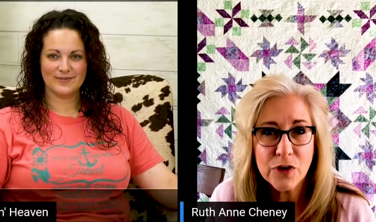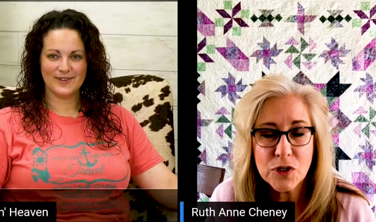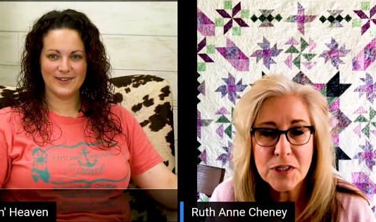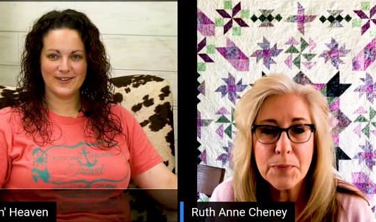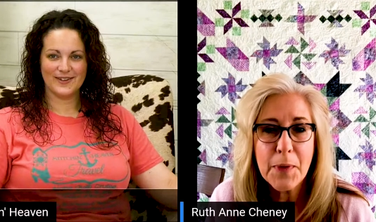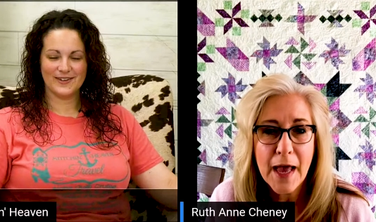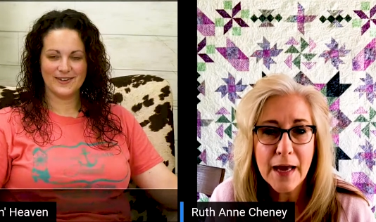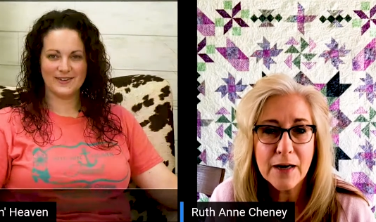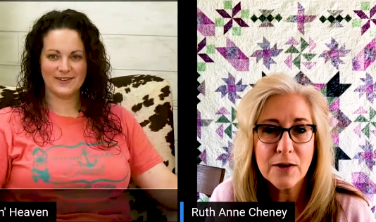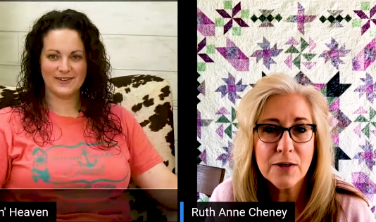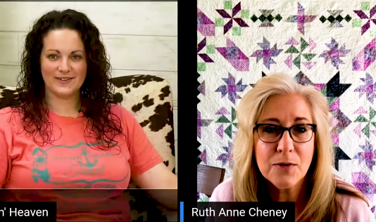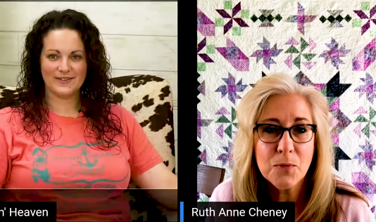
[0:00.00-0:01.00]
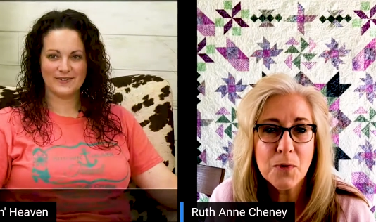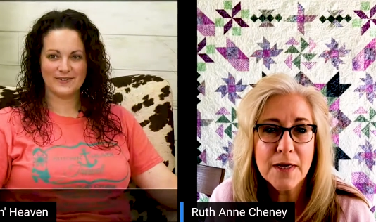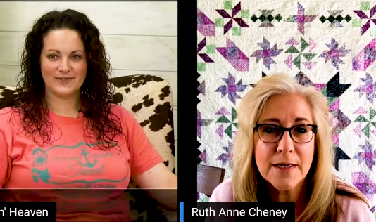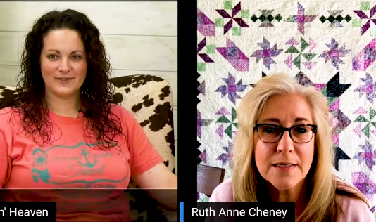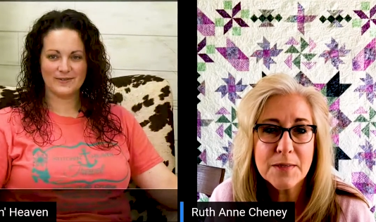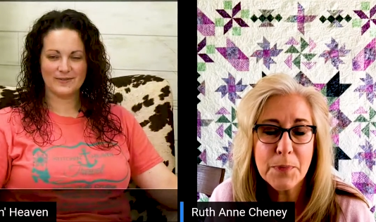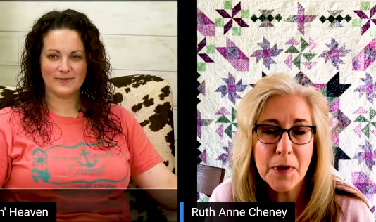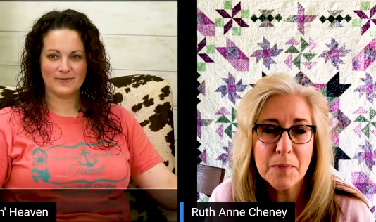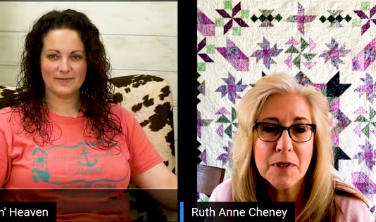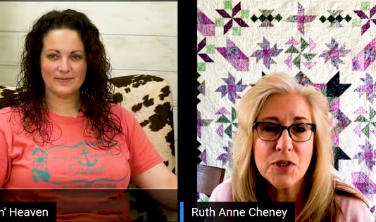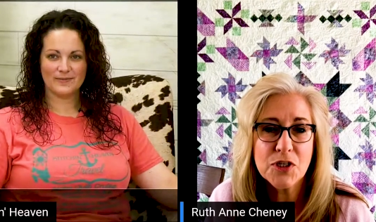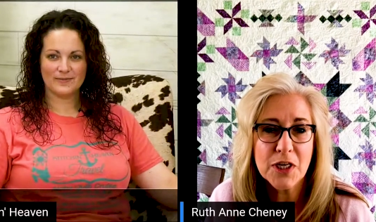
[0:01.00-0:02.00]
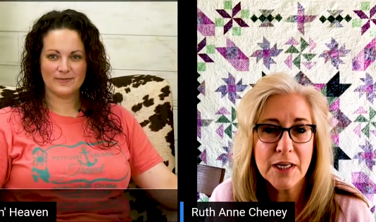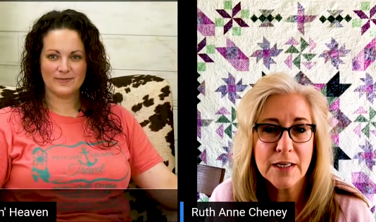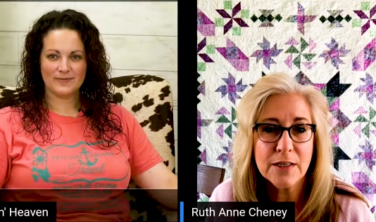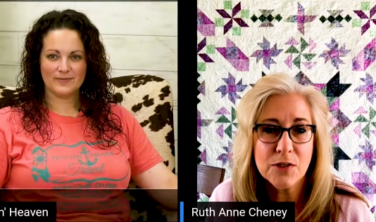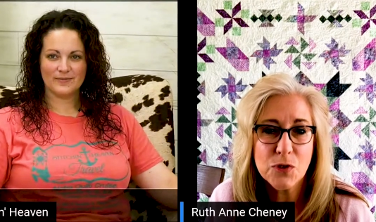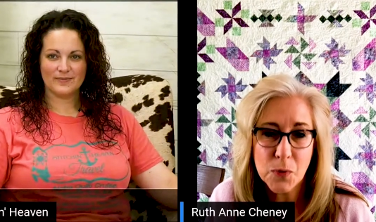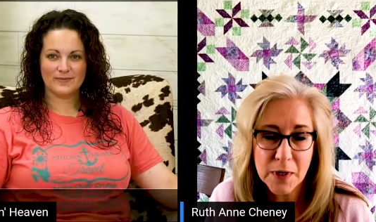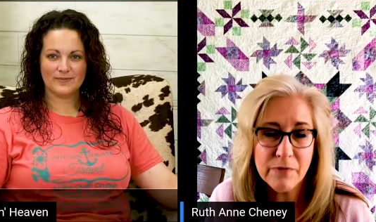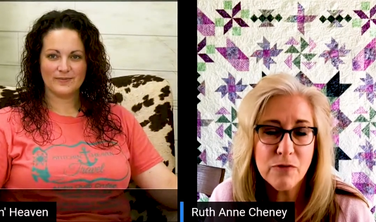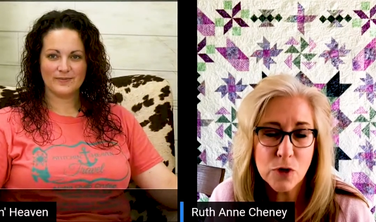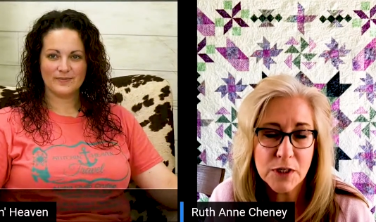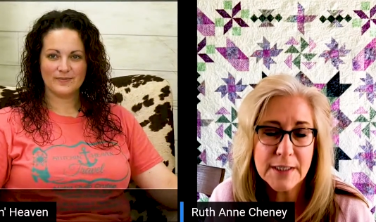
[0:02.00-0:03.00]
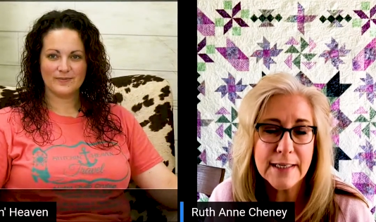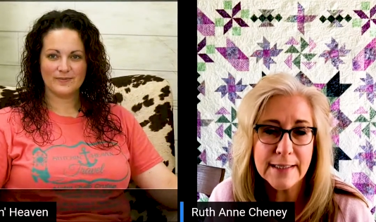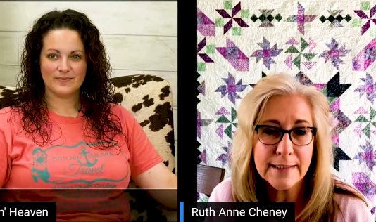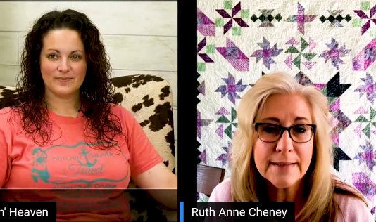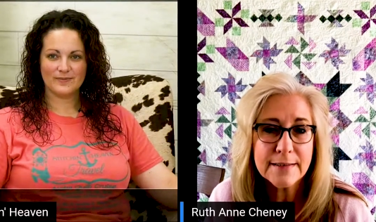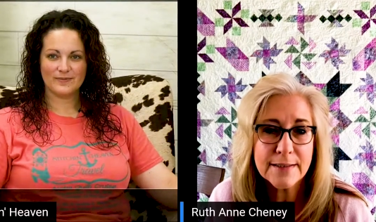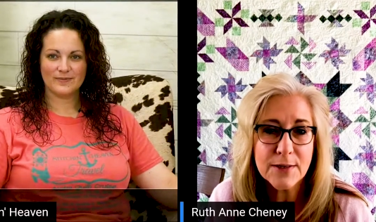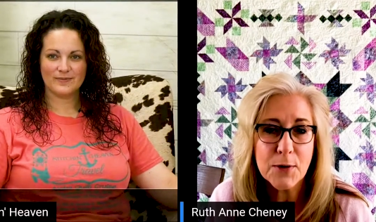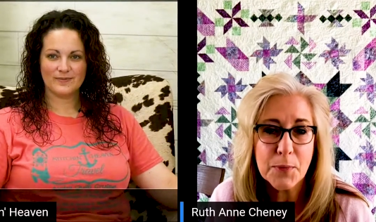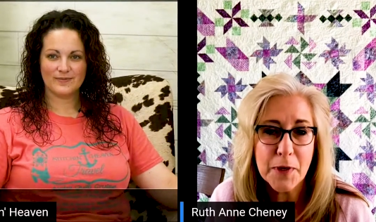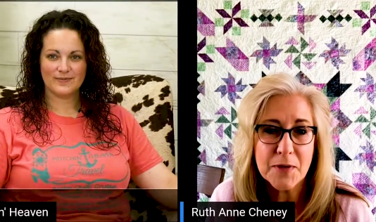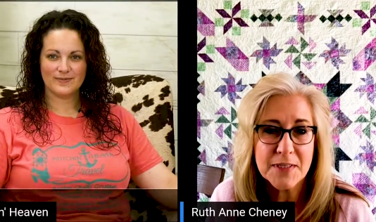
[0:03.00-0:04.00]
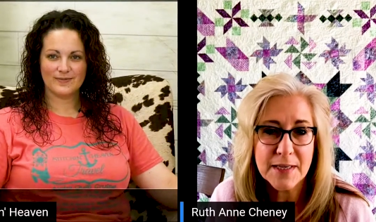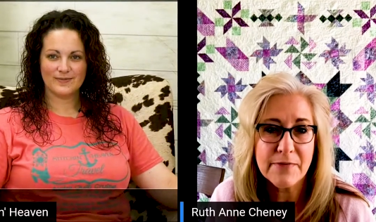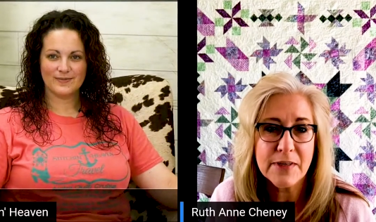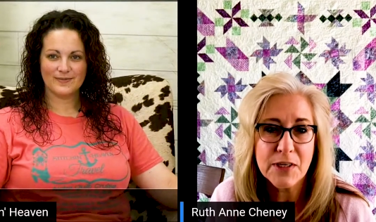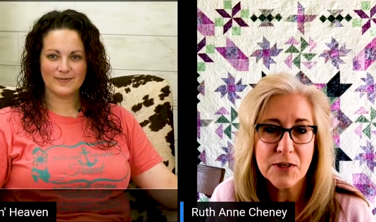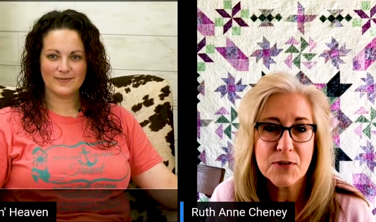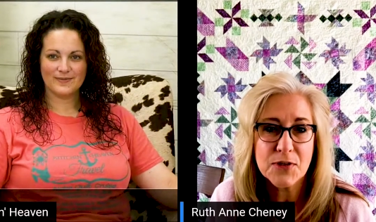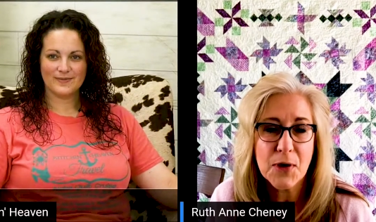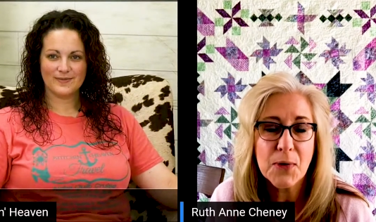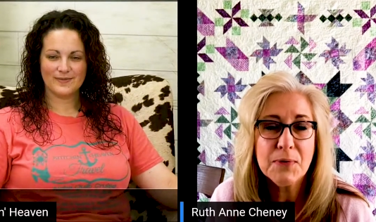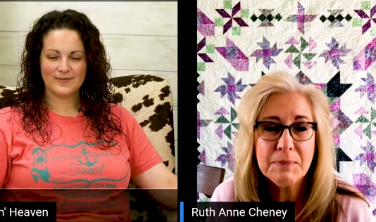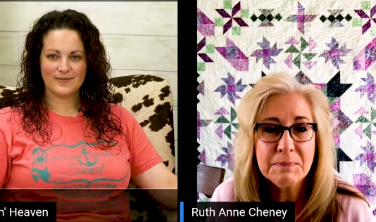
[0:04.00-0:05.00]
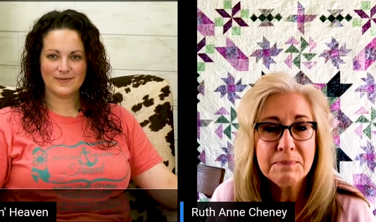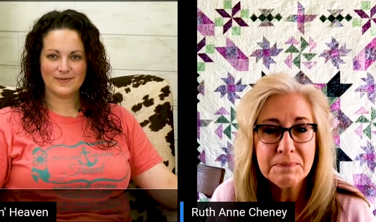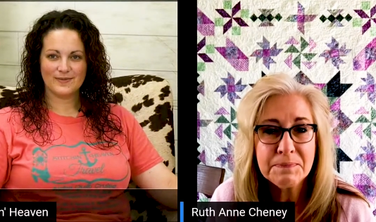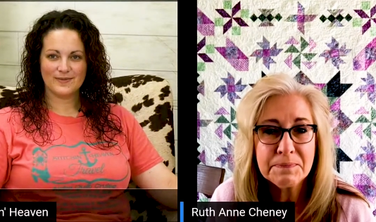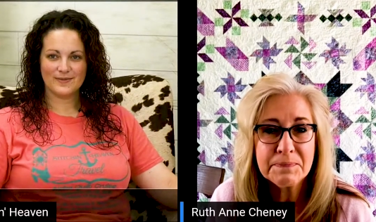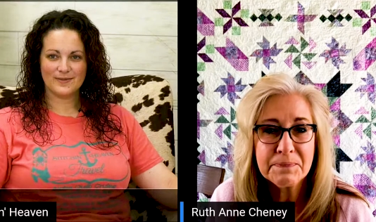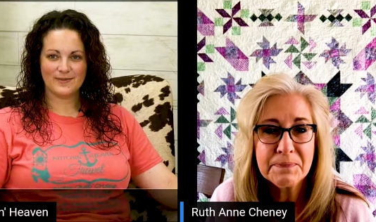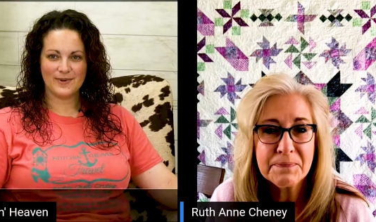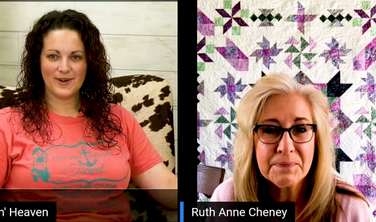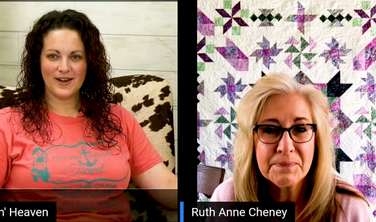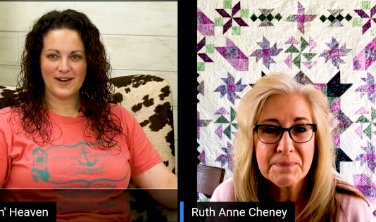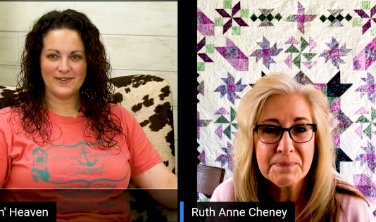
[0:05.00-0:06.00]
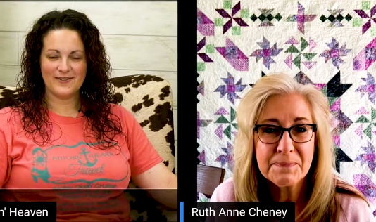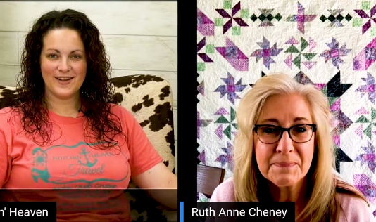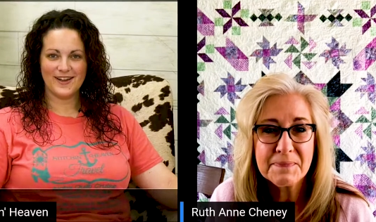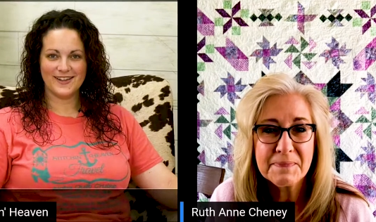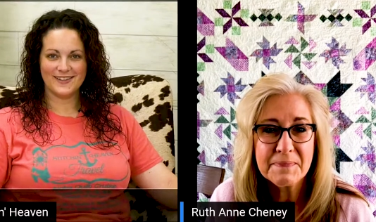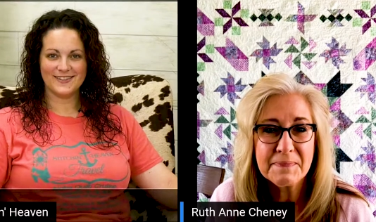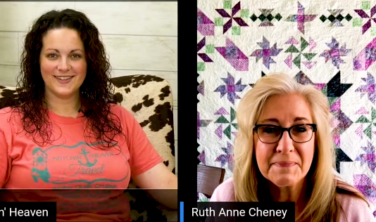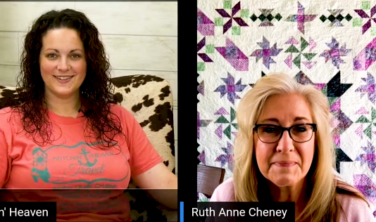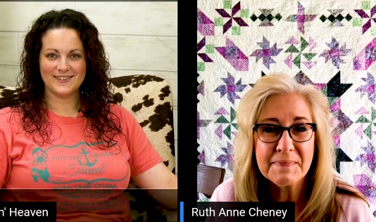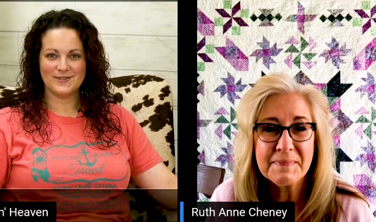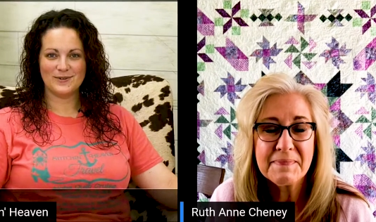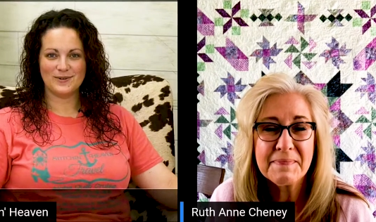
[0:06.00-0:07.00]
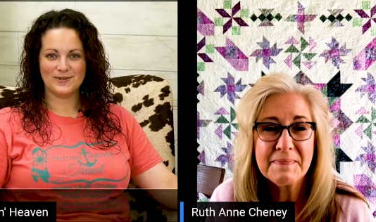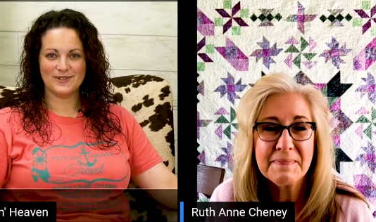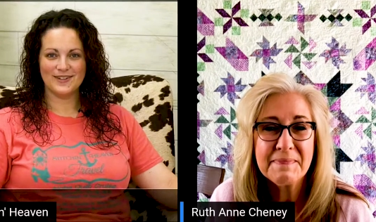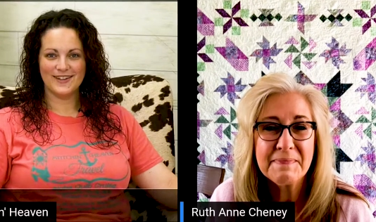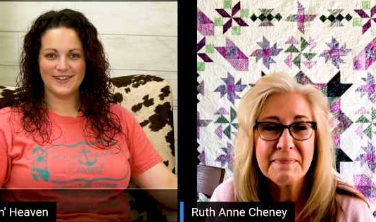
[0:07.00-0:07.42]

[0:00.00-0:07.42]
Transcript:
Speaker 1: first pattern was published in 2014, so about seven years ago.
Speaker 2: Well, how nice. That's cool.